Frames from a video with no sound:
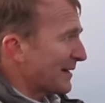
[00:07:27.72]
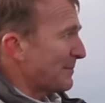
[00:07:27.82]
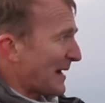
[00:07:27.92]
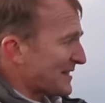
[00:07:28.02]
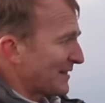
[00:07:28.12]
a
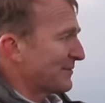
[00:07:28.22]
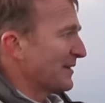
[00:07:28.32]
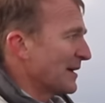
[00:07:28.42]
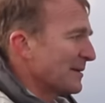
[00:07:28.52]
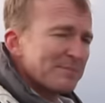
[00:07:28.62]
massive
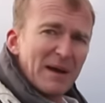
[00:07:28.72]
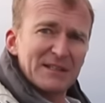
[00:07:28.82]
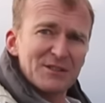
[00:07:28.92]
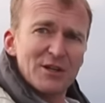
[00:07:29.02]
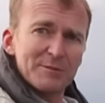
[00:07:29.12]

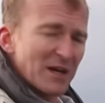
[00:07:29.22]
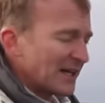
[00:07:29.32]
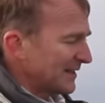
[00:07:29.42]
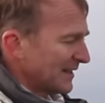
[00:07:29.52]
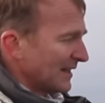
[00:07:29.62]
battleship
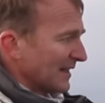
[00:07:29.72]
gun,